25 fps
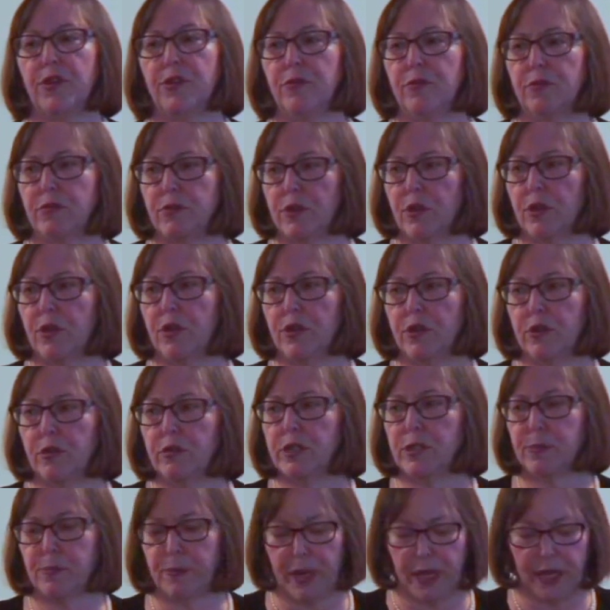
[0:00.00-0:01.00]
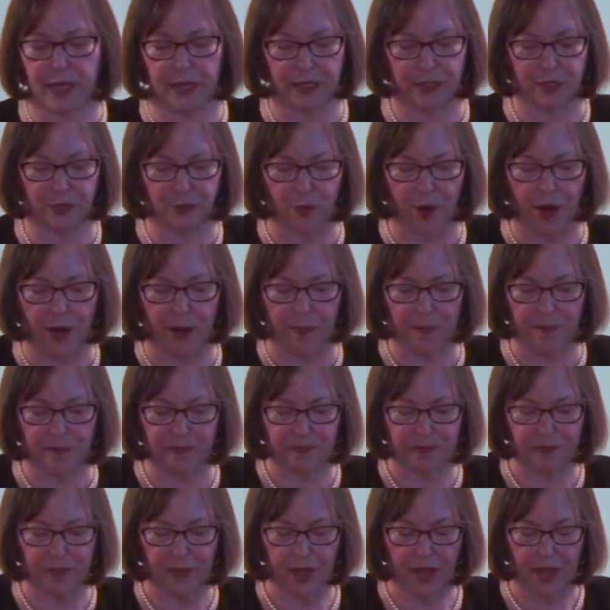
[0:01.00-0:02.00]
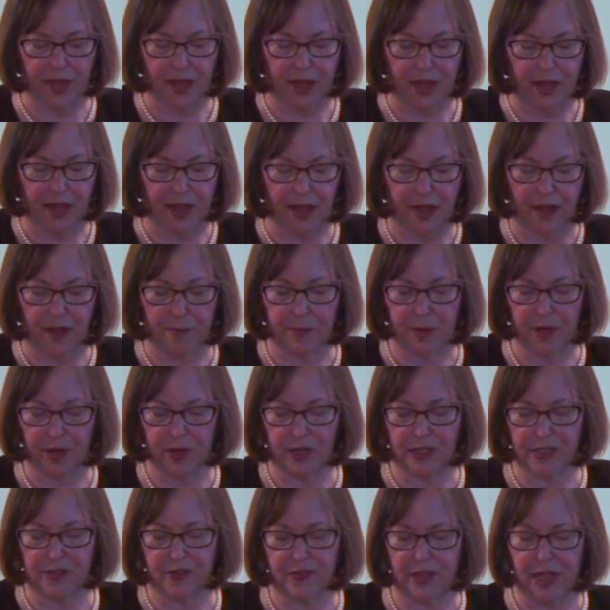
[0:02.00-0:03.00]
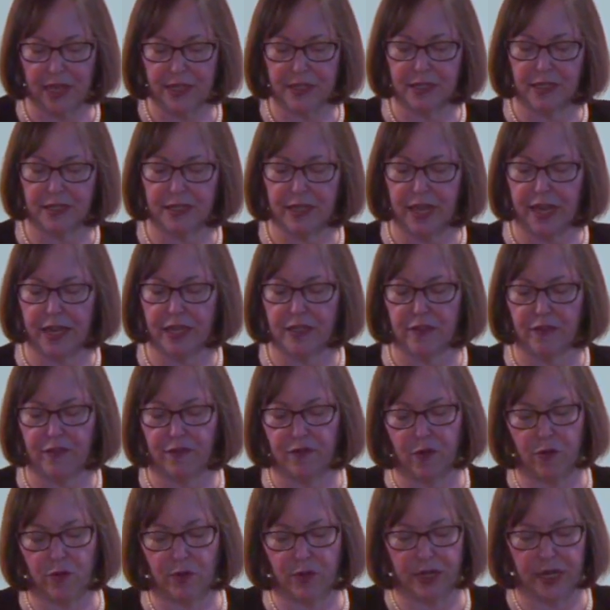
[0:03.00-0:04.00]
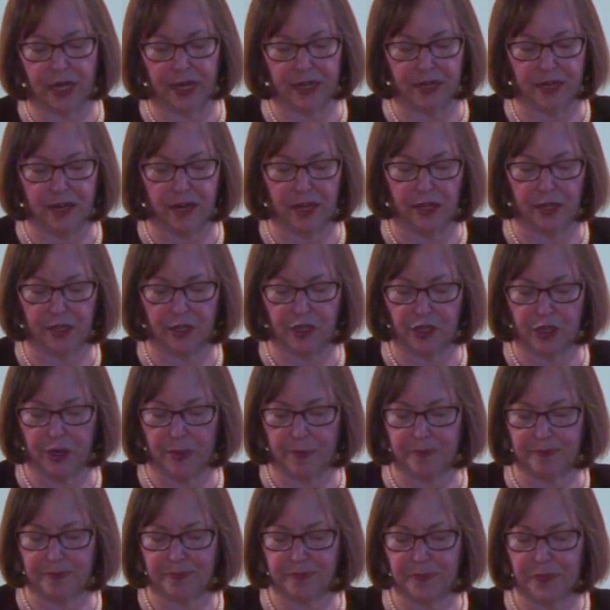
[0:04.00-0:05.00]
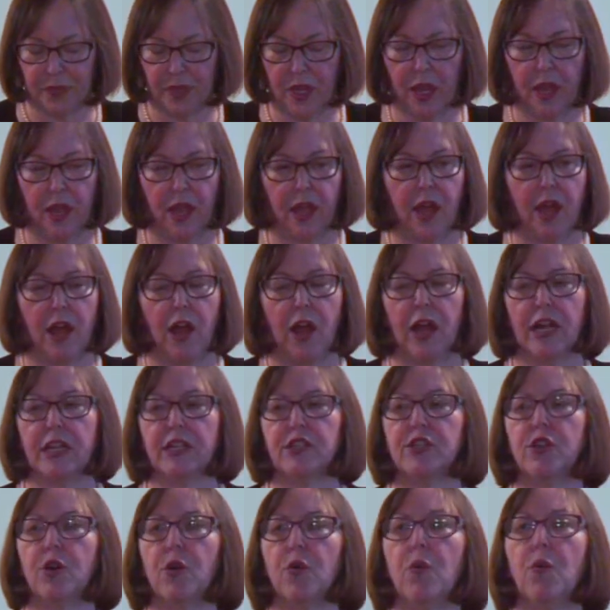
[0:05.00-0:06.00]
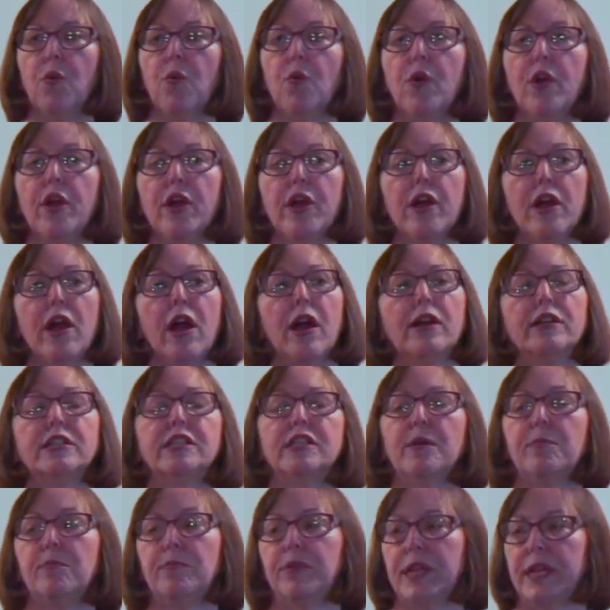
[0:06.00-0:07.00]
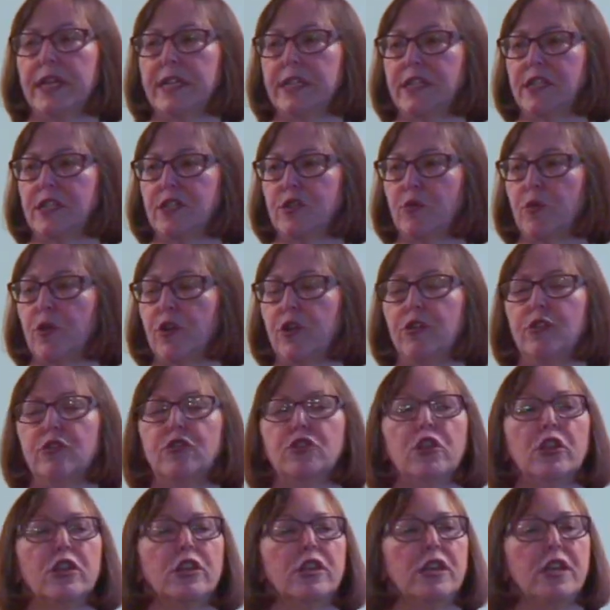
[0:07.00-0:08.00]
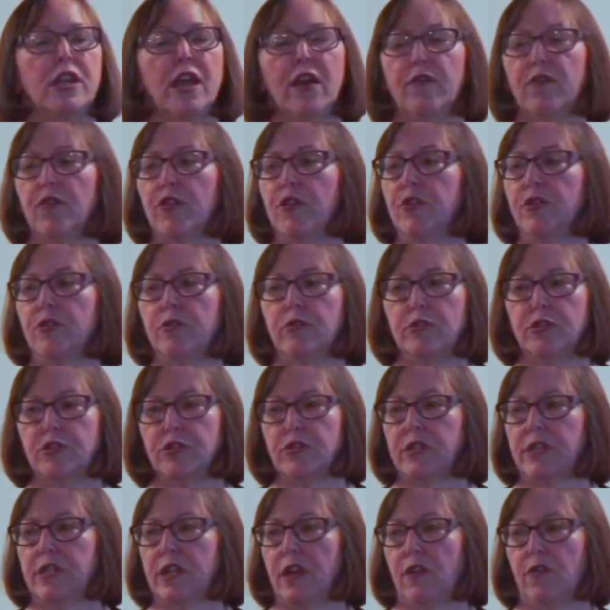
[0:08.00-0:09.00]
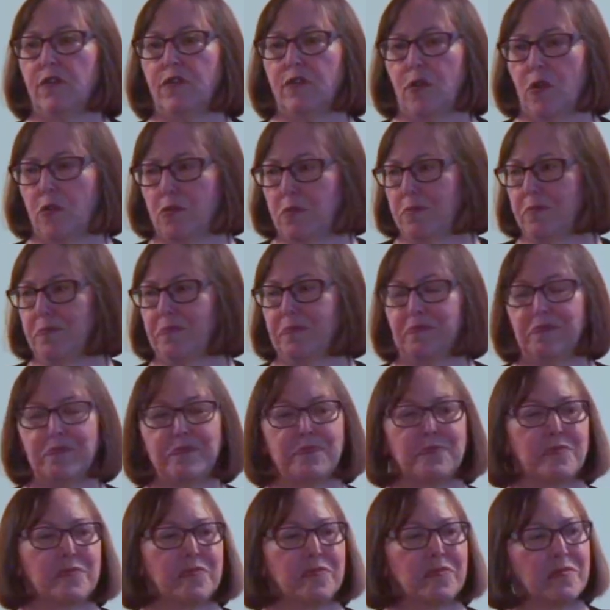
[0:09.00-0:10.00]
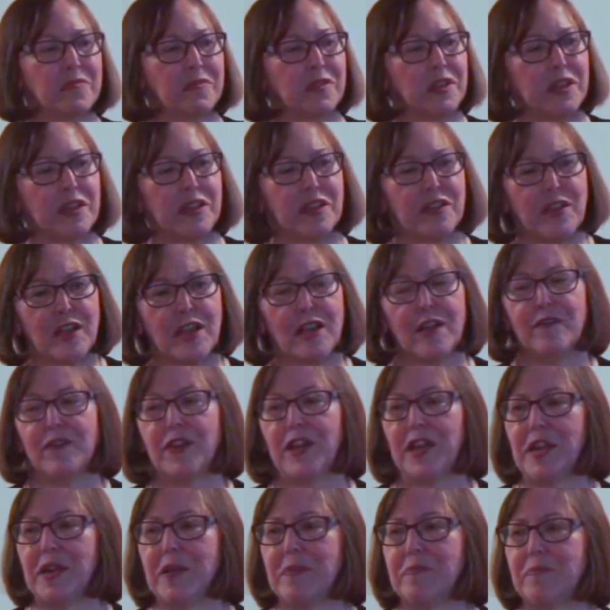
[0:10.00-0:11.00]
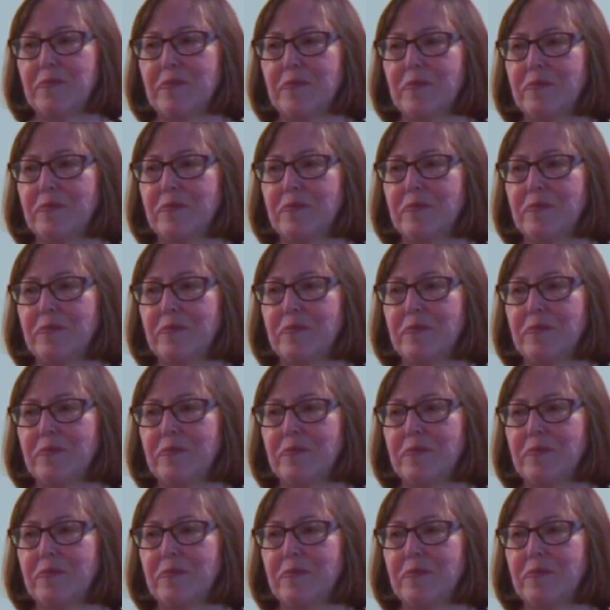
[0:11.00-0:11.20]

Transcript: you, you speak as well uh, because of that delay in the phone technology. All right, so where are some places where you should never use your cell phone? Can you think of any?